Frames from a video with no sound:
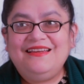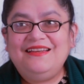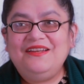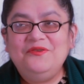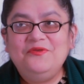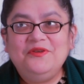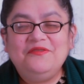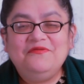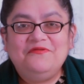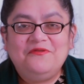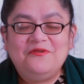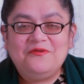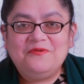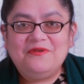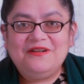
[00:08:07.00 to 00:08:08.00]
looking
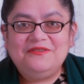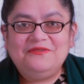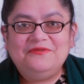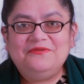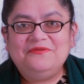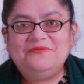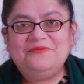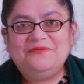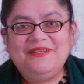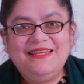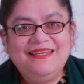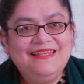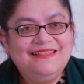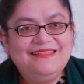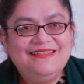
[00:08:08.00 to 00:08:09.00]
forward to
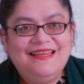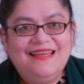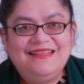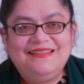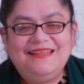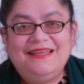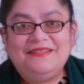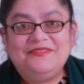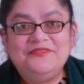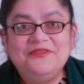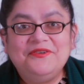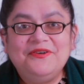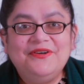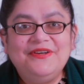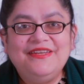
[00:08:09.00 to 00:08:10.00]
read and
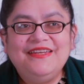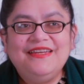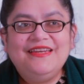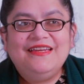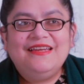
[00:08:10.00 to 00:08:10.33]
enjoy.